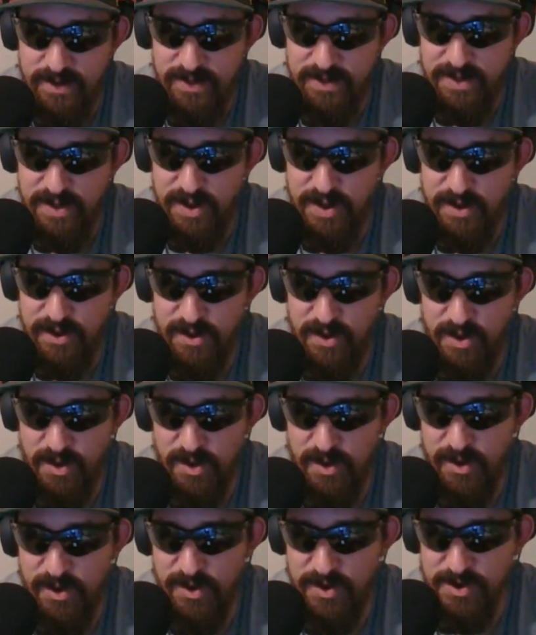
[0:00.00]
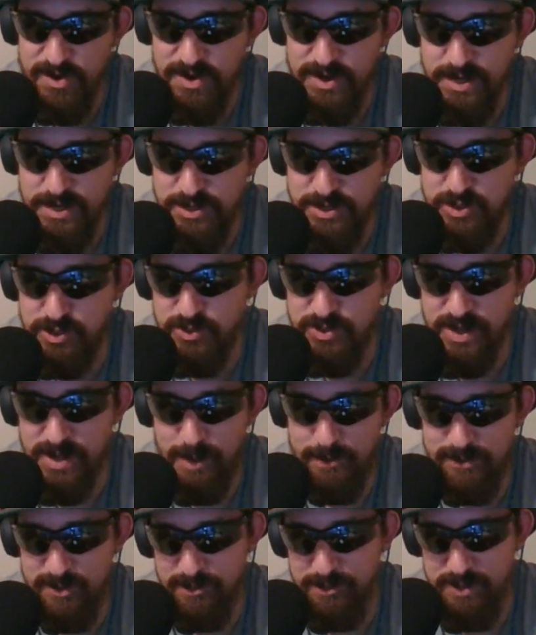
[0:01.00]
there are two
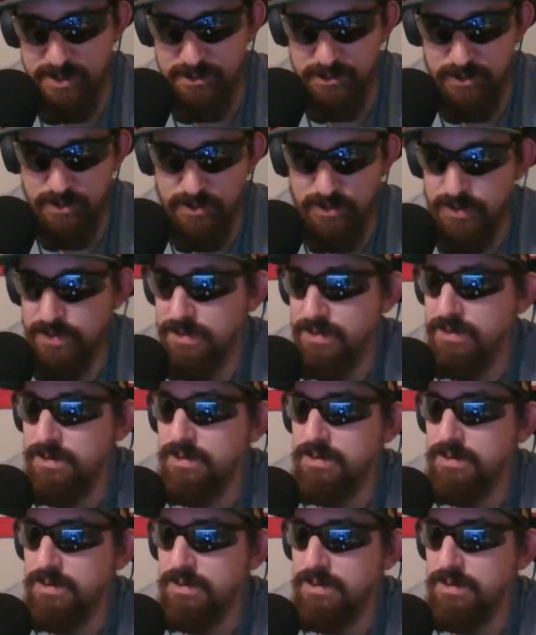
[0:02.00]
types of people.